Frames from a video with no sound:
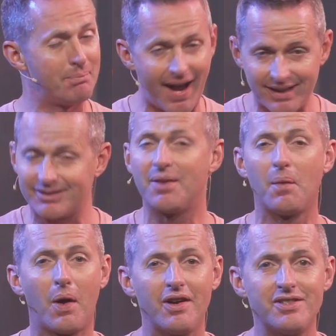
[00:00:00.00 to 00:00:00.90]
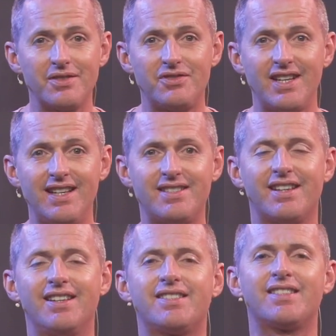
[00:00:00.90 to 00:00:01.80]
back to the words of
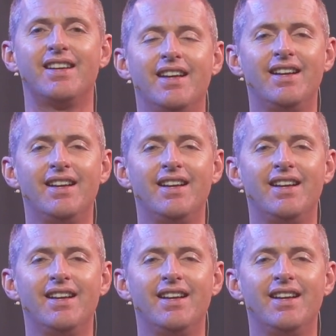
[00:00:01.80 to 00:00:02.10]
Jesus.